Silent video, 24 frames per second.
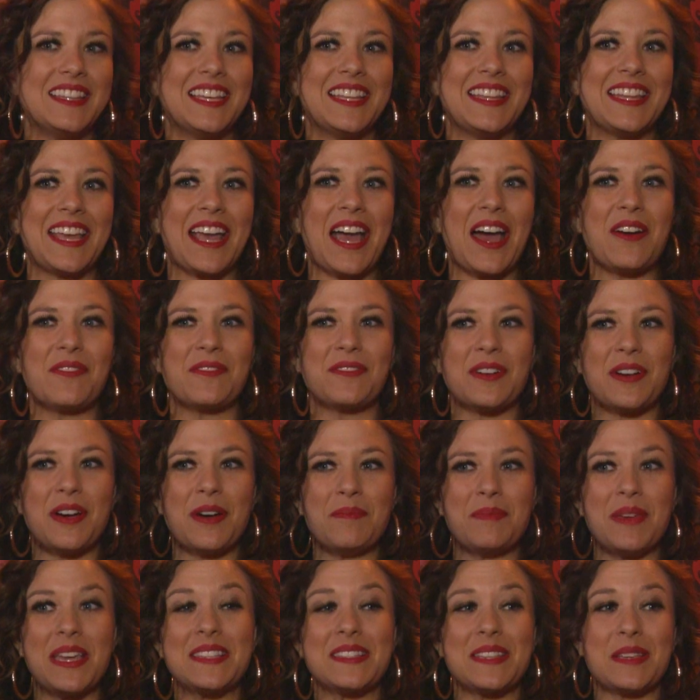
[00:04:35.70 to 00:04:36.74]
And then they
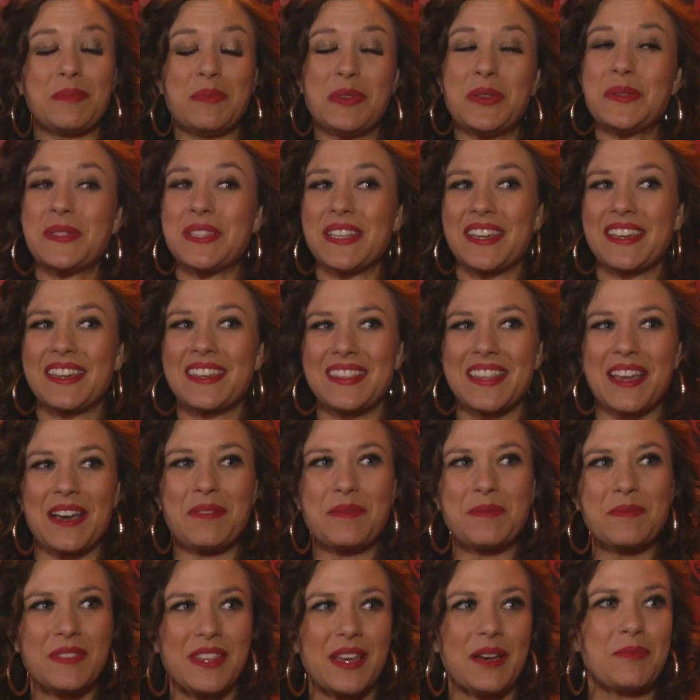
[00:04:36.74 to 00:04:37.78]
have amazing music
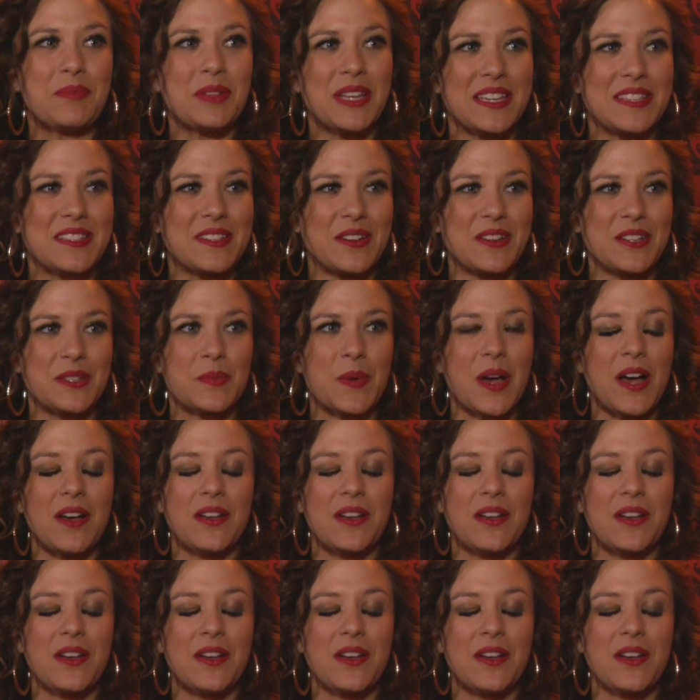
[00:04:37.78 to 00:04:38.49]
that plays there